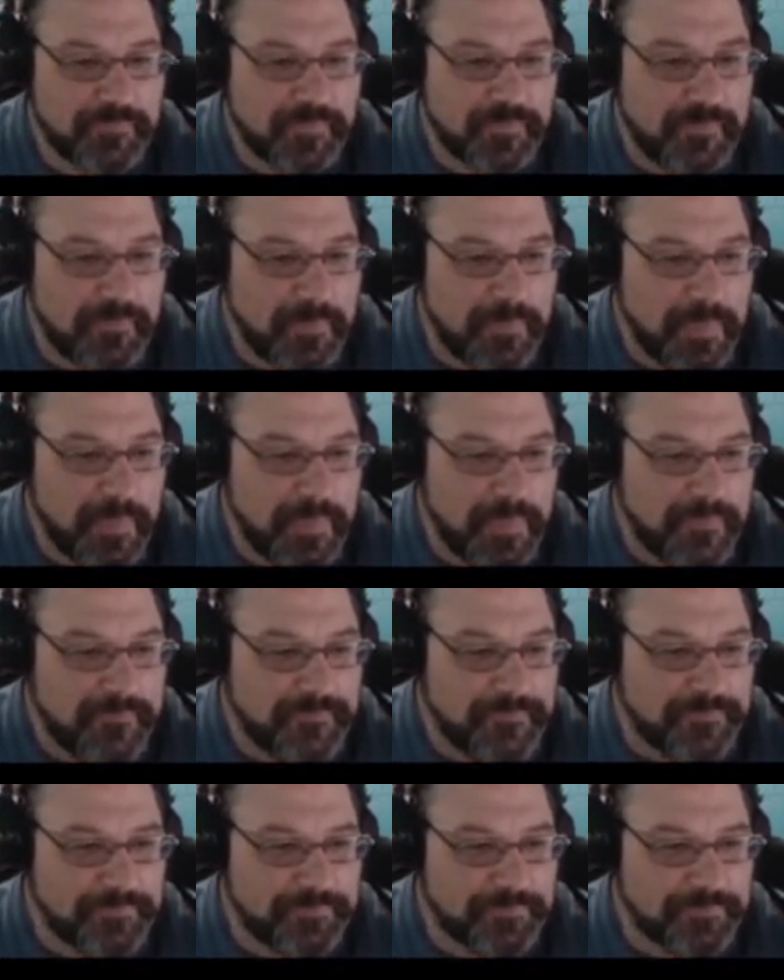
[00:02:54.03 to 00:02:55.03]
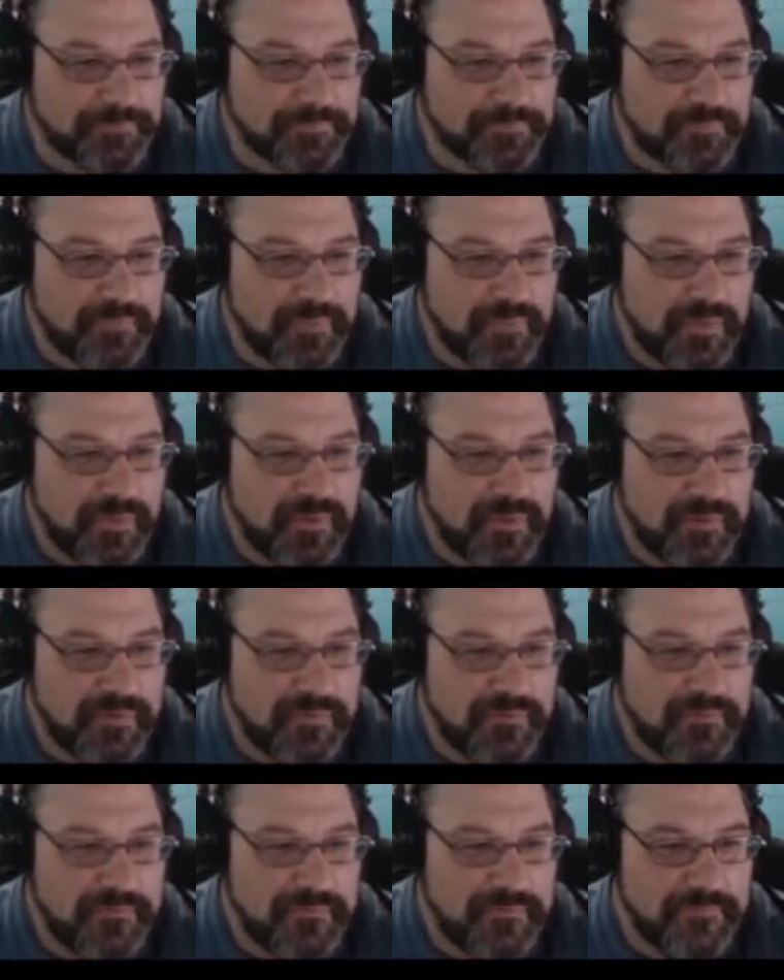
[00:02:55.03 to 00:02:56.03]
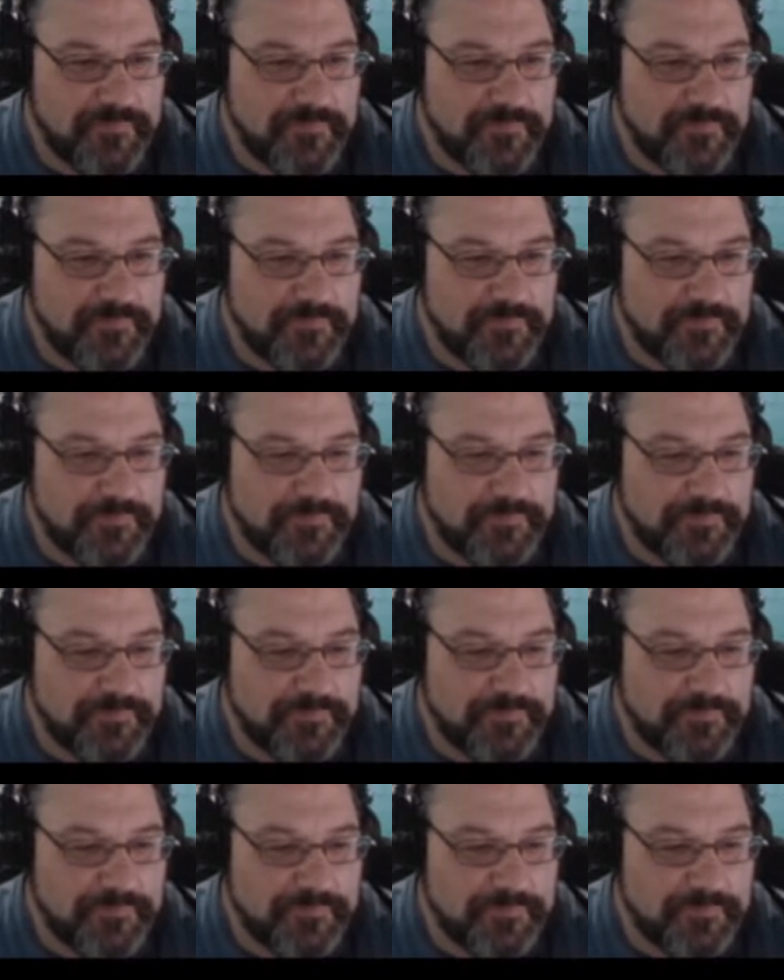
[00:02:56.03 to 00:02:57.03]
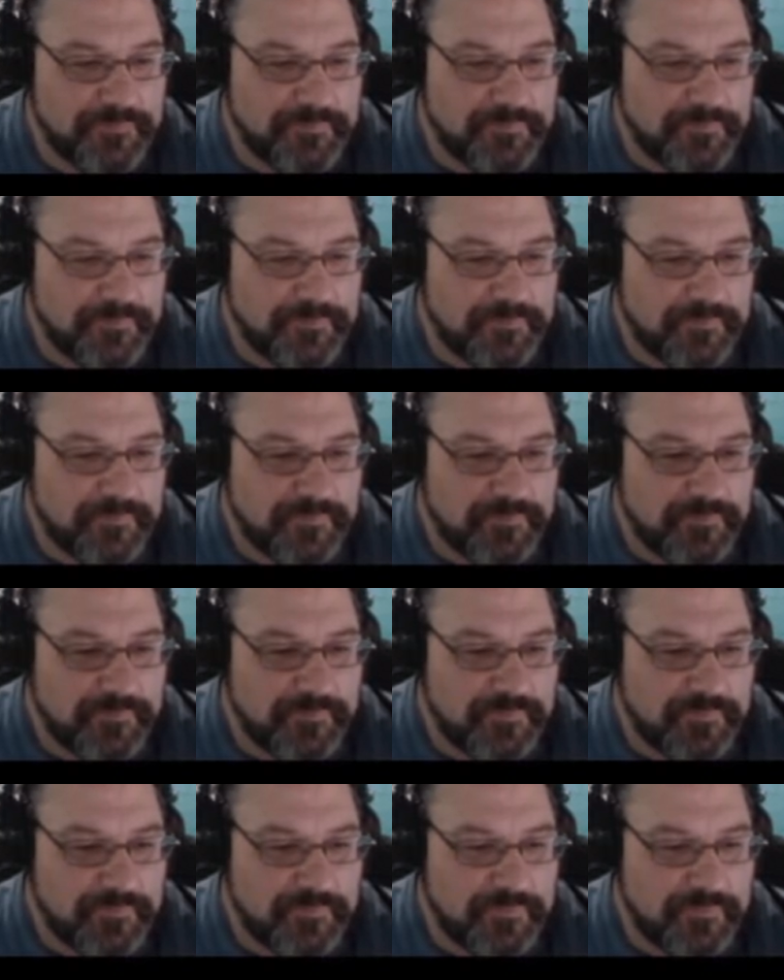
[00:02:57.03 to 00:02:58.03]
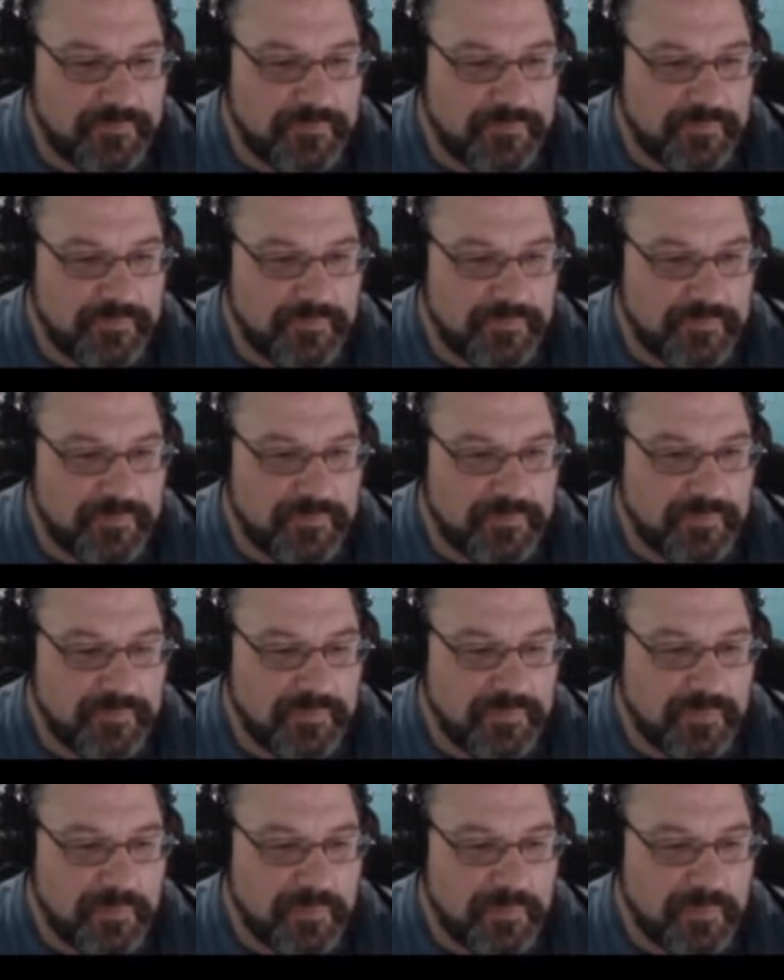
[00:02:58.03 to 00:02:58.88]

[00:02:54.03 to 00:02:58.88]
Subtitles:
Nothing is said.